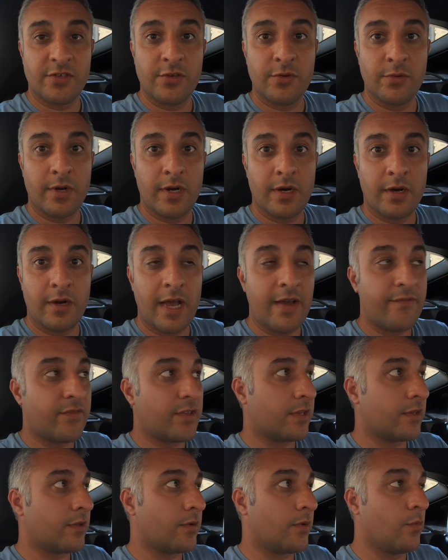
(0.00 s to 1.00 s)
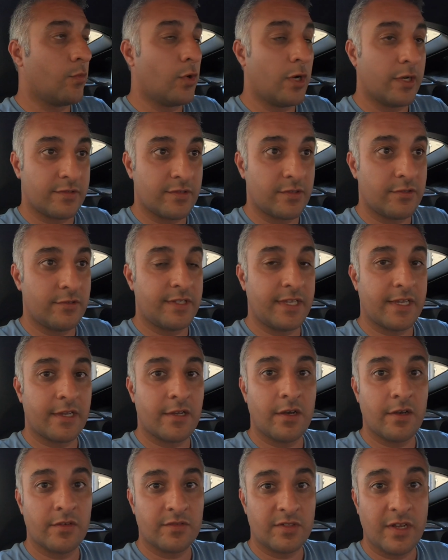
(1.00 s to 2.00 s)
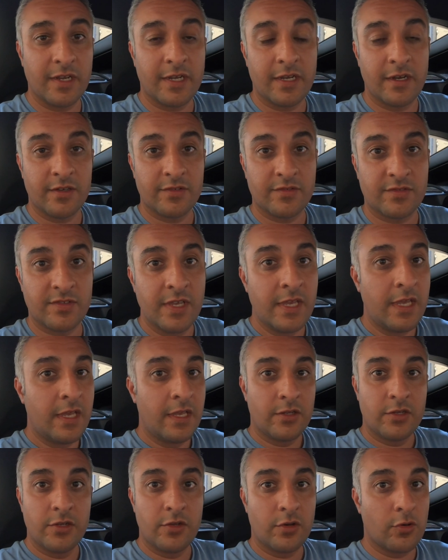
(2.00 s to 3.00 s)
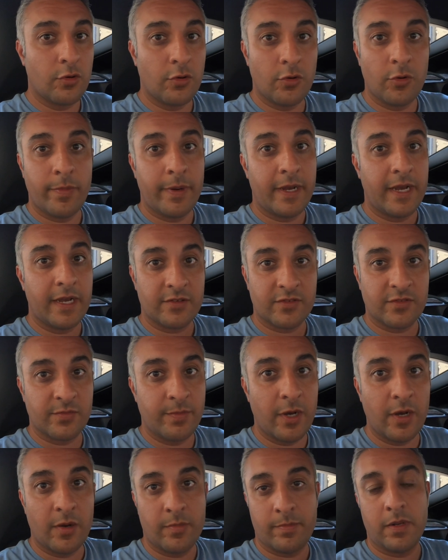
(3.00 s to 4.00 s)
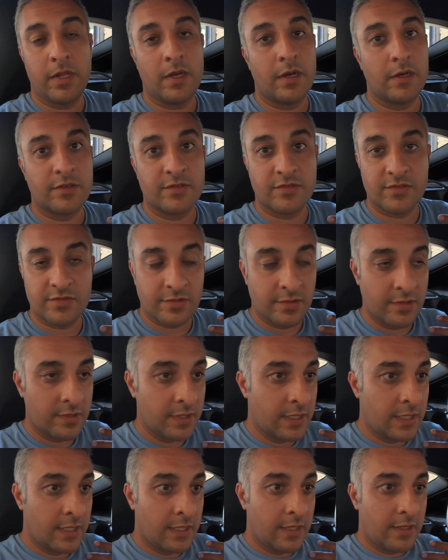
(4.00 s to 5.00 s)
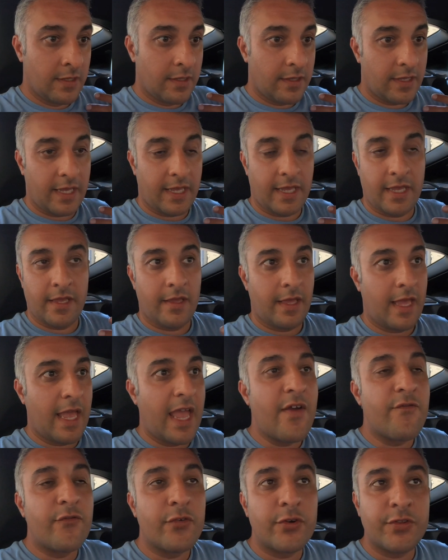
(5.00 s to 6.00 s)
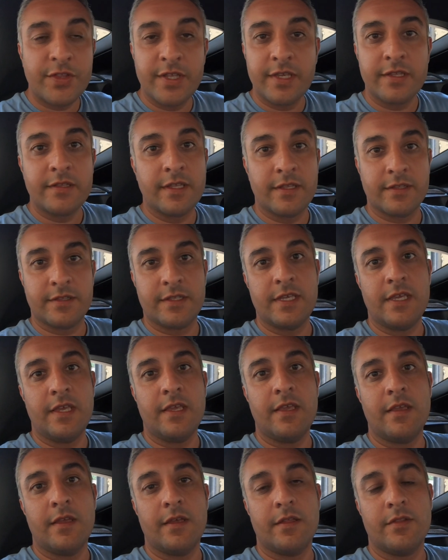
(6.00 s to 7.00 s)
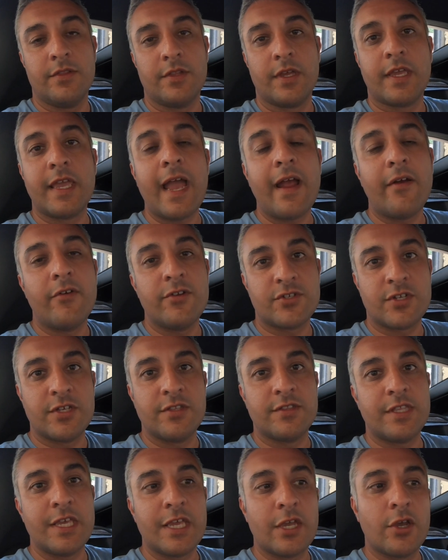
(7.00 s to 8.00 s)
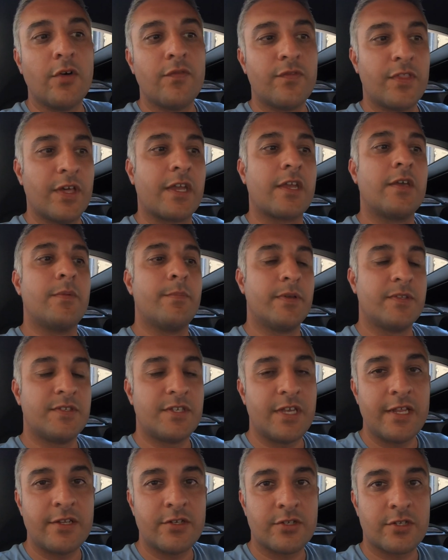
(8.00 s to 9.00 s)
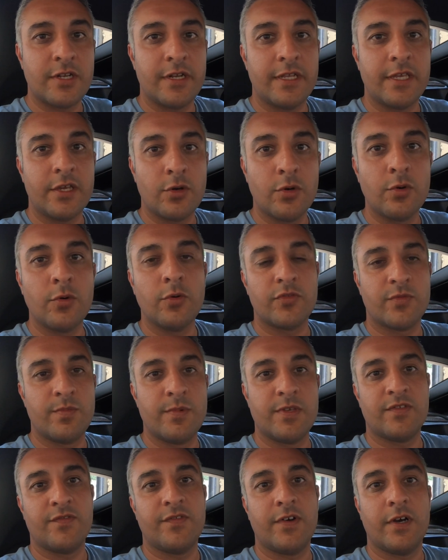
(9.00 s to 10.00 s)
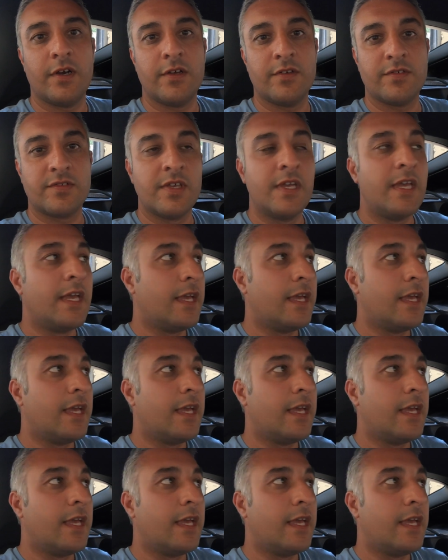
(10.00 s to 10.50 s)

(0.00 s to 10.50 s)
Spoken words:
who are having worked on their cars, like us, new core packs, spark plugs, everything that the garage can think of that can potentially cause misfires,